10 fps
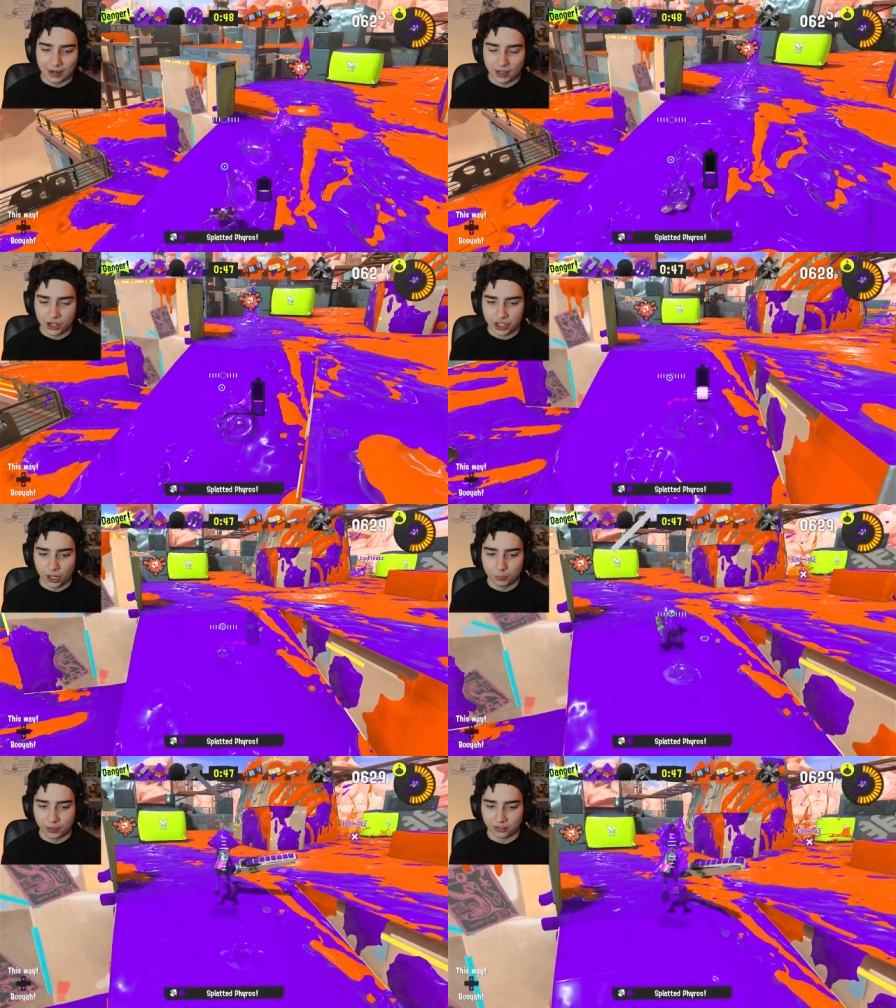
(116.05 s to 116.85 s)
my gosh,
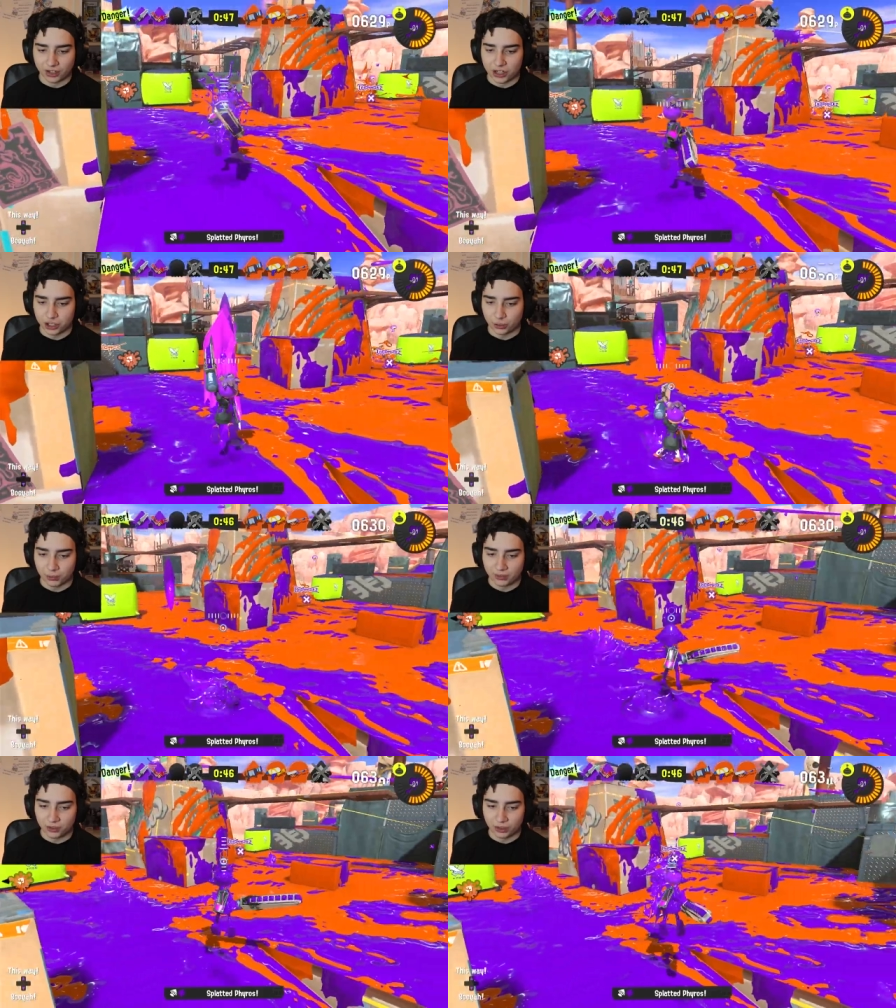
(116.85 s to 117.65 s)
L plus ratio
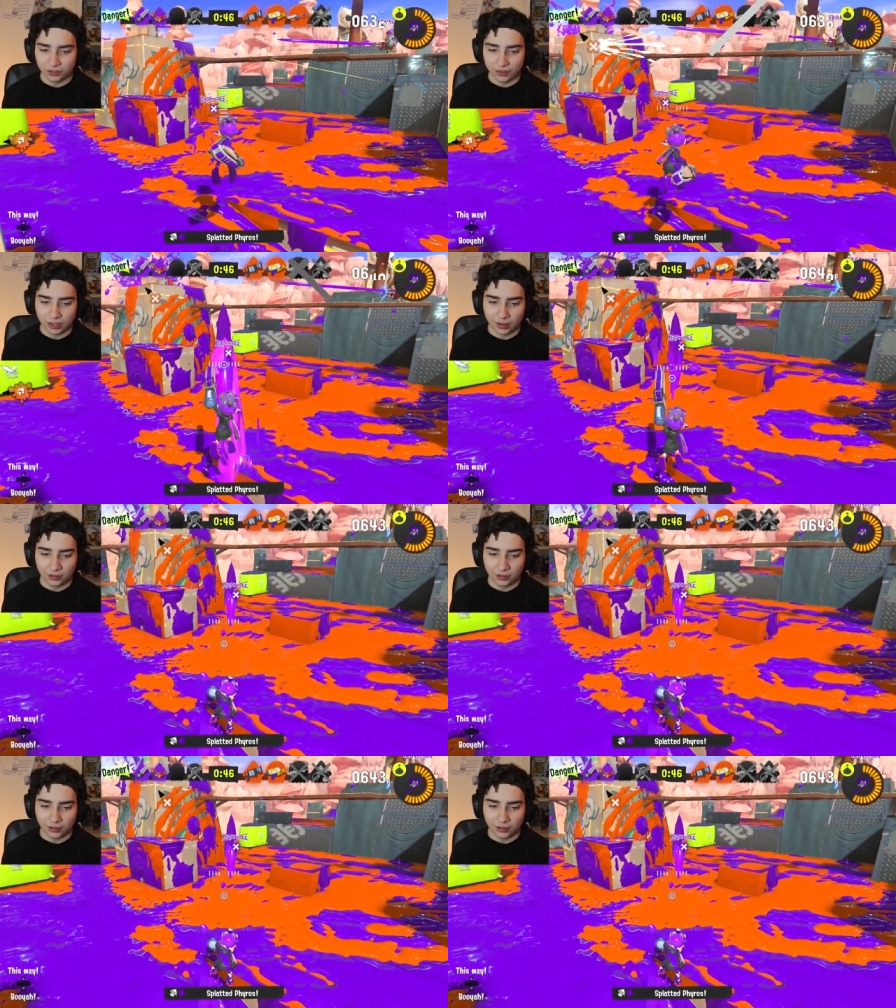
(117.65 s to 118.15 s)
plus V just fell